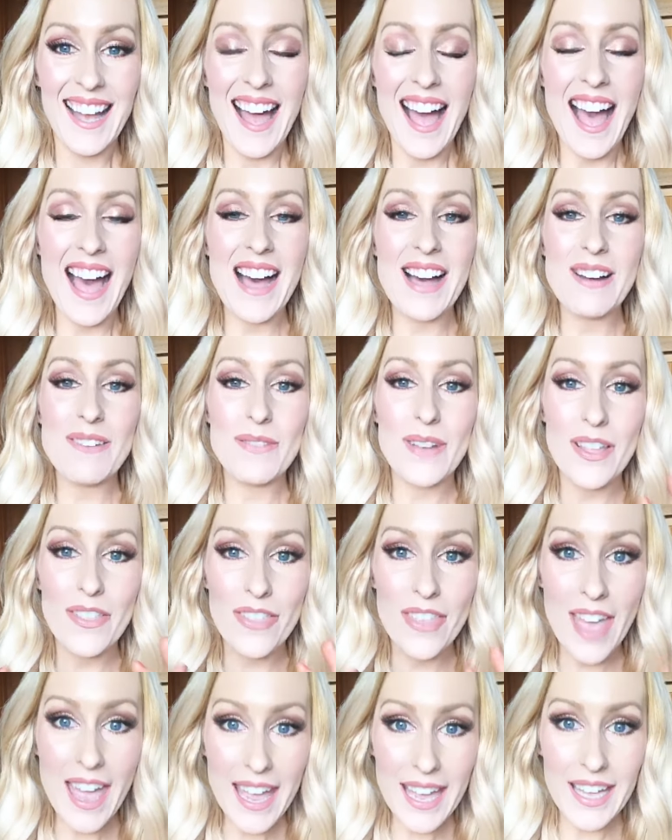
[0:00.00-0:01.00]
um,
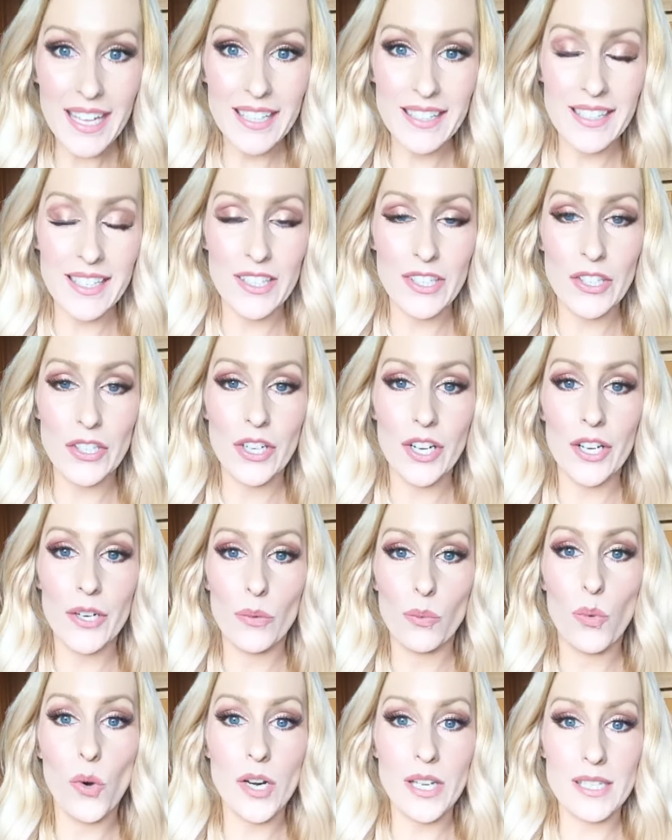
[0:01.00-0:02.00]
then you know
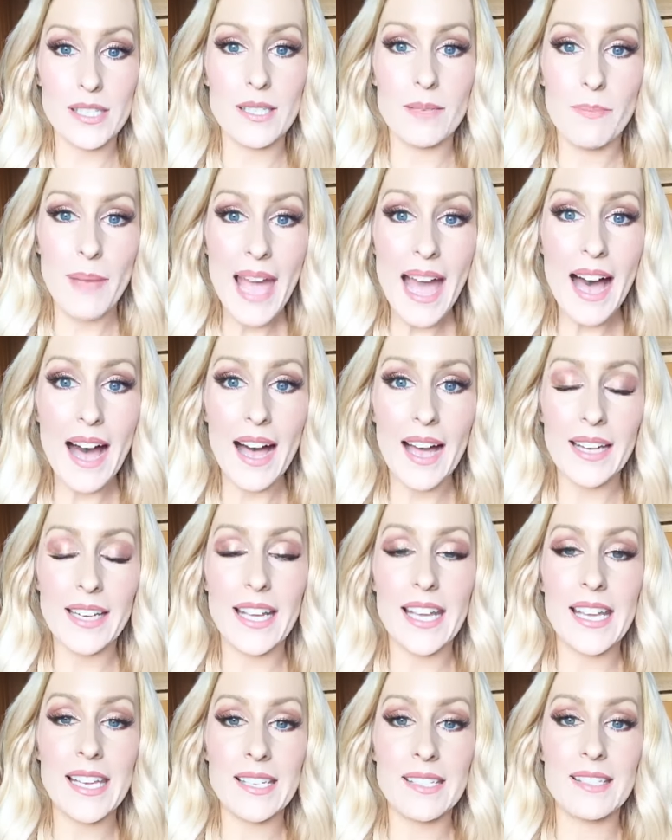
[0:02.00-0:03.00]
what it's about
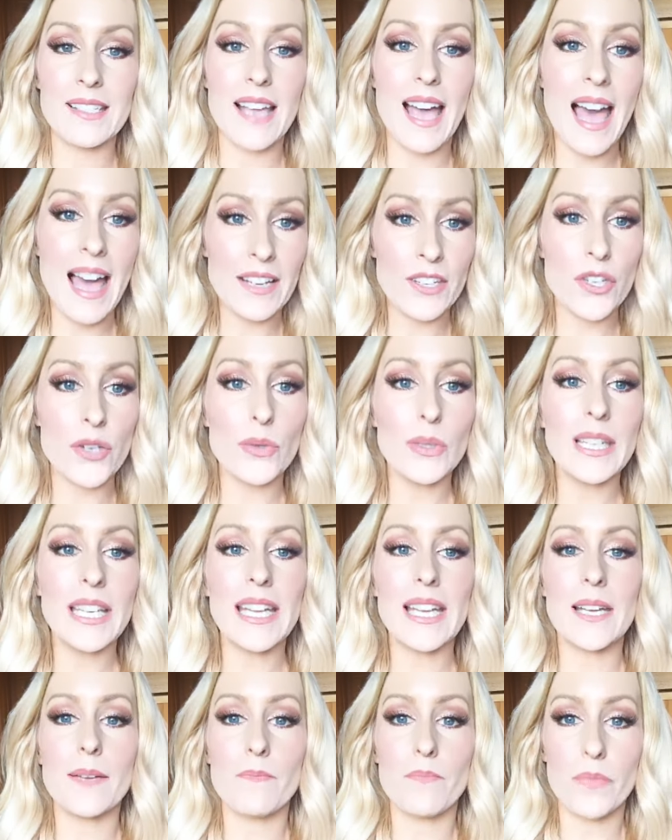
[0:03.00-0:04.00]
is
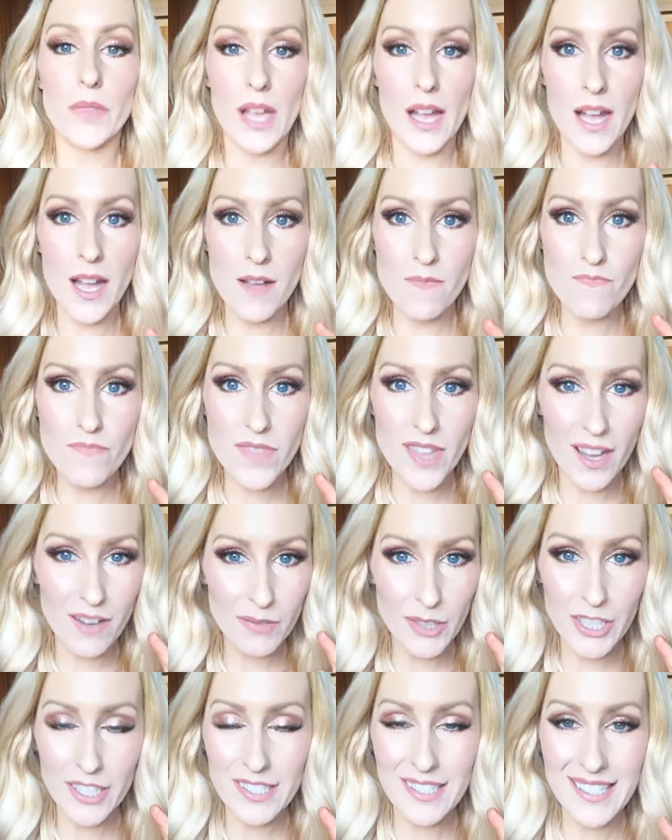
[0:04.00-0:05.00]
actually um, I'm
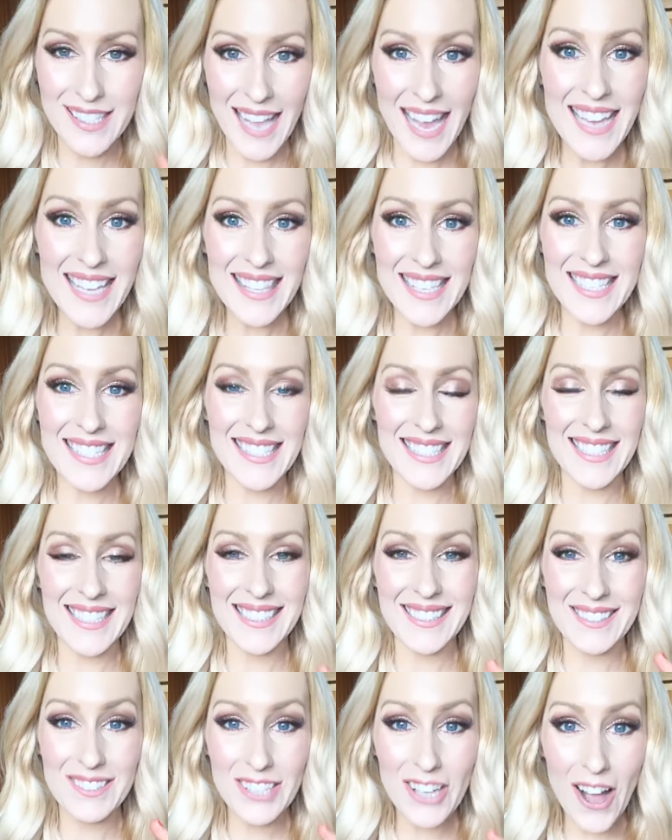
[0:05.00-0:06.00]
going to say this in a
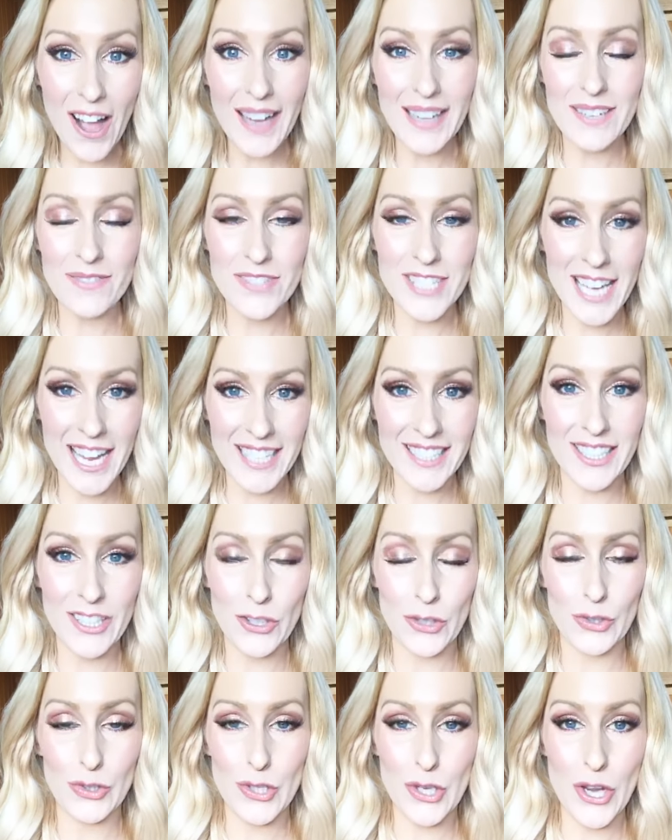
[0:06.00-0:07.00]
kind of
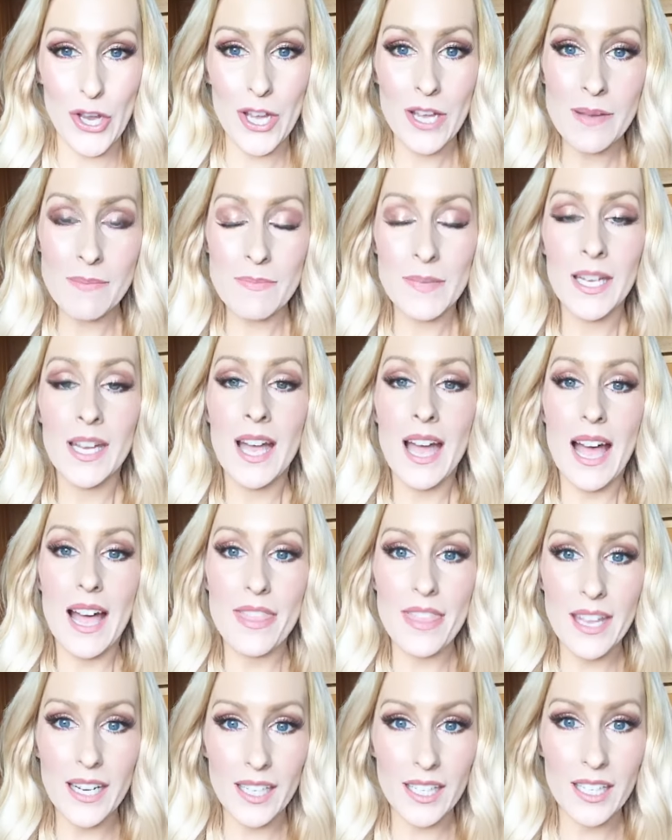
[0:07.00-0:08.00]
technical term
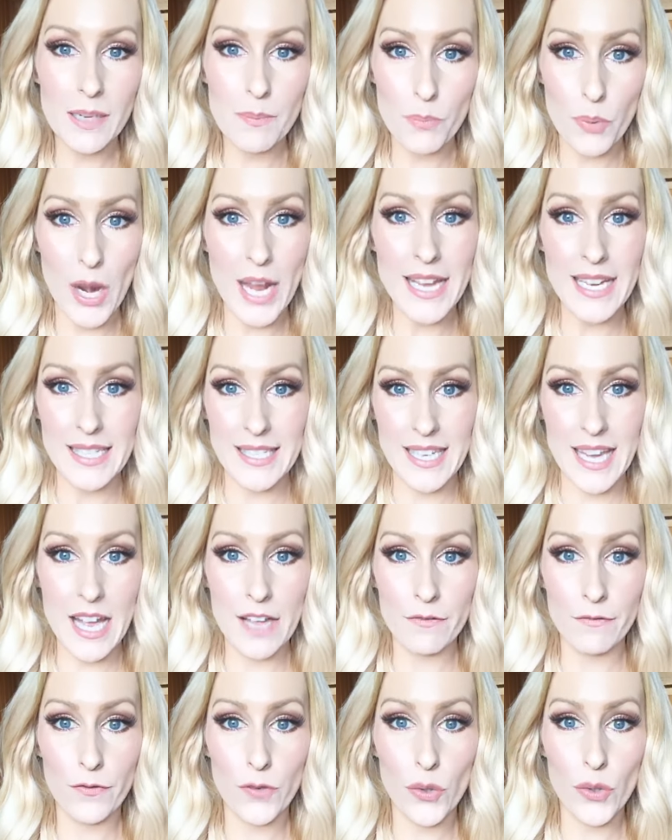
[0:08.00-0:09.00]
and then I'm going to break it
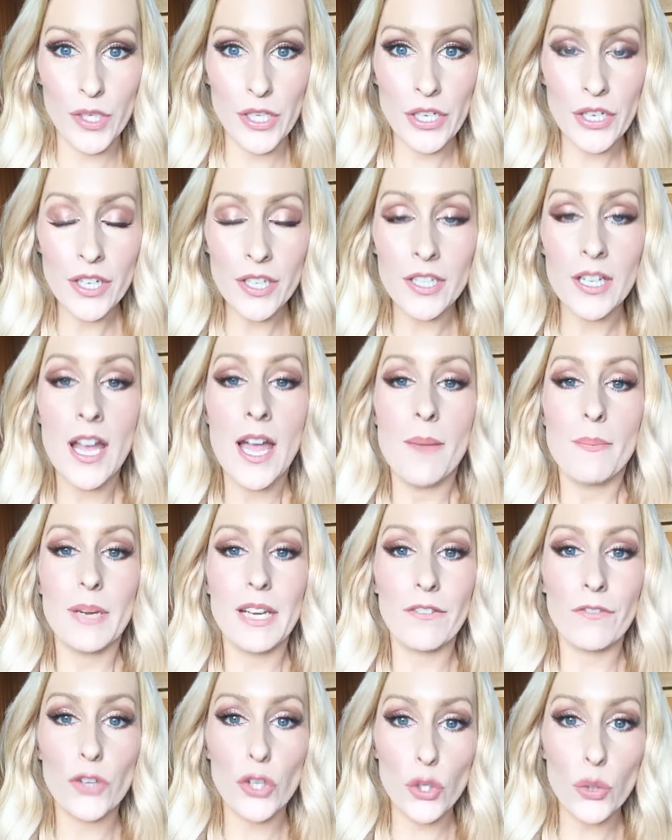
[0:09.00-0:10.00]
down for you. But
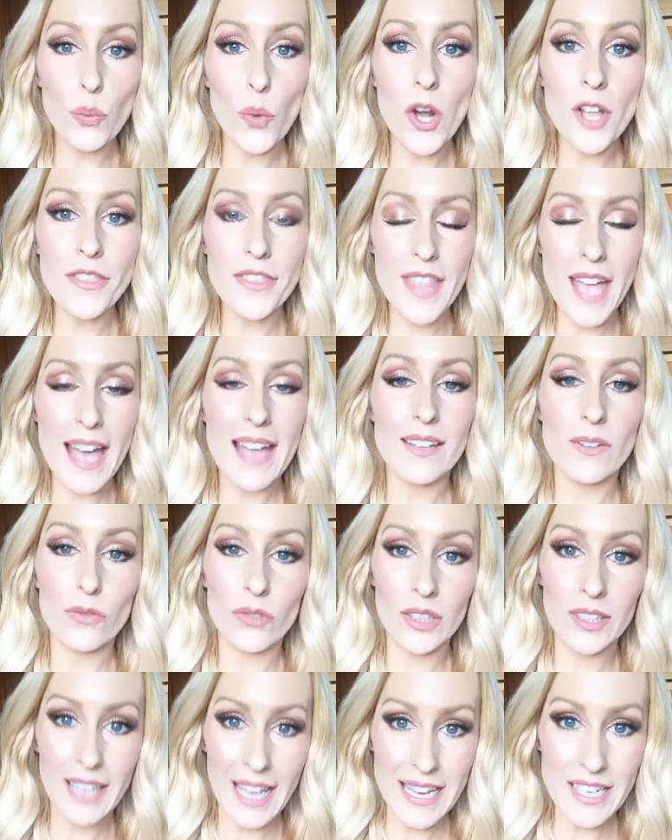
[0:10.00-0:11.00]
if you want that
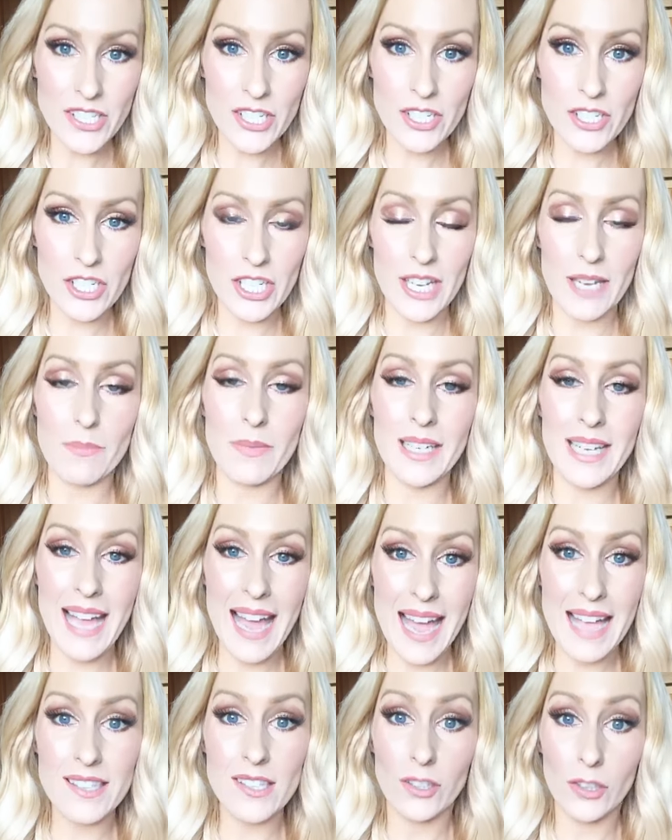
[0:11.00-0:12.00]
relationship that
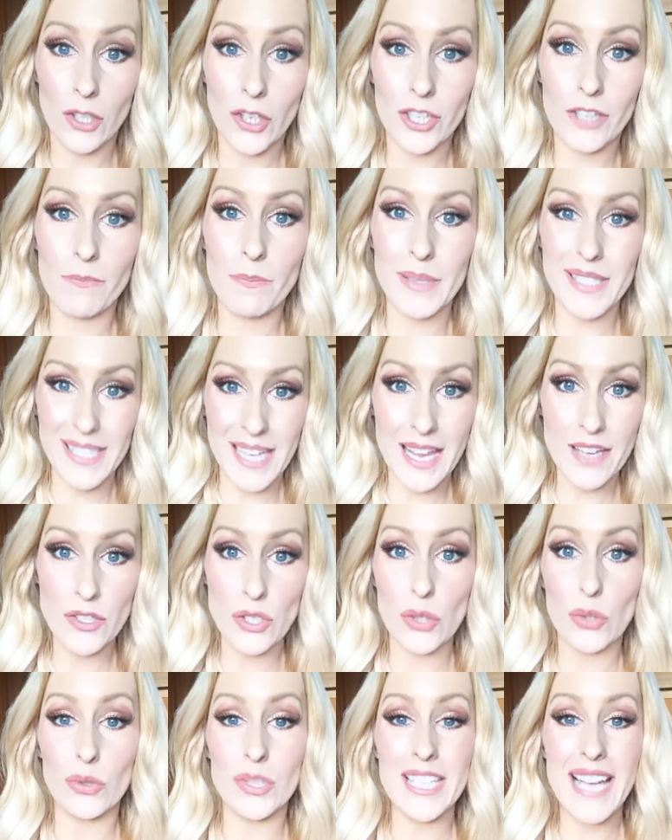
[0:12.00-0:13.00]
has a lot of
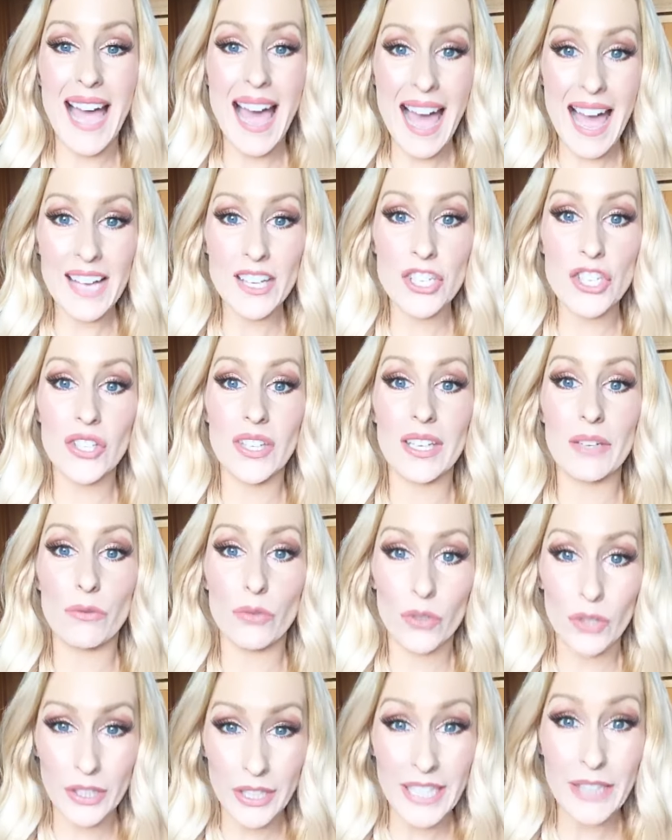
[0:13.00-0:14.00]
potential to actually
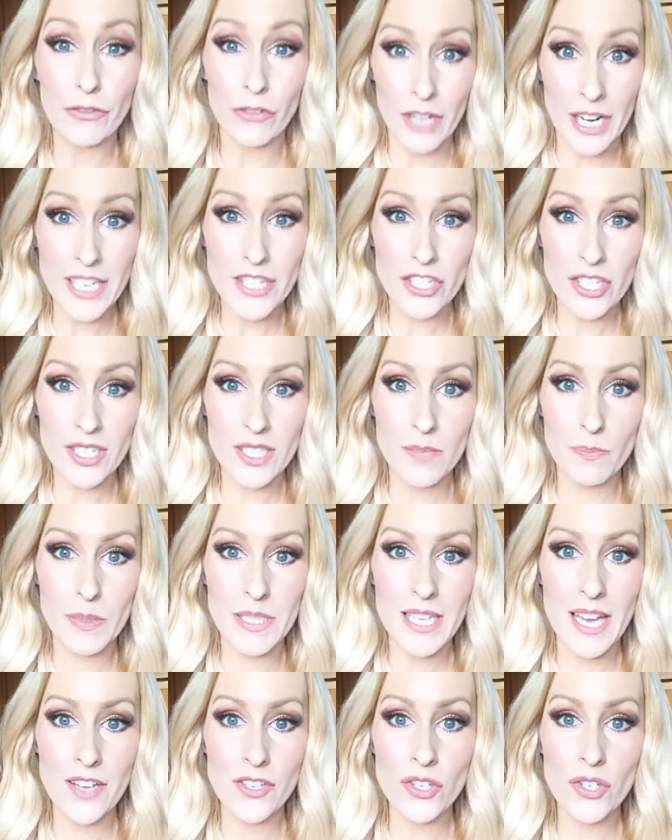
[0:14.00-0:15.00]
re- reach its
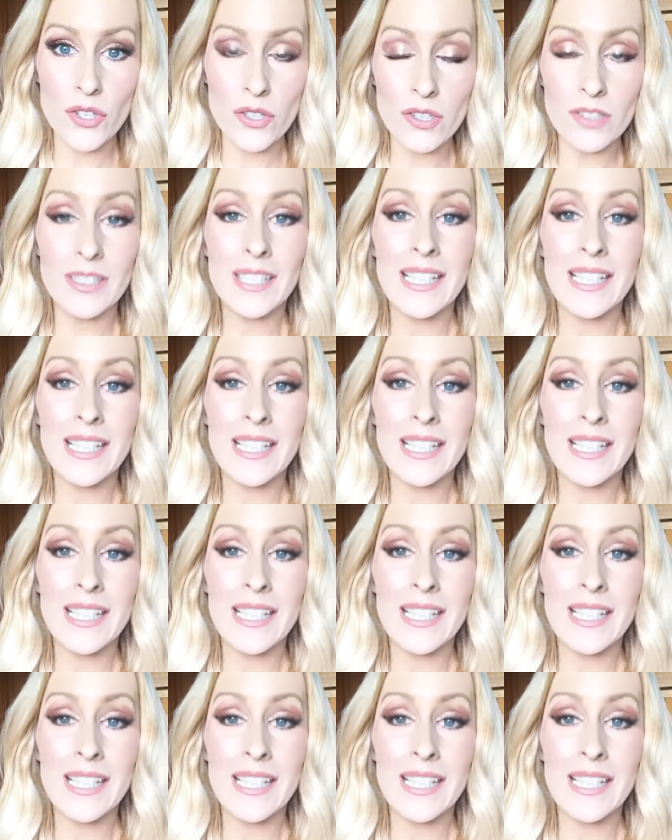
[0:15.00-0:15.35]
potential,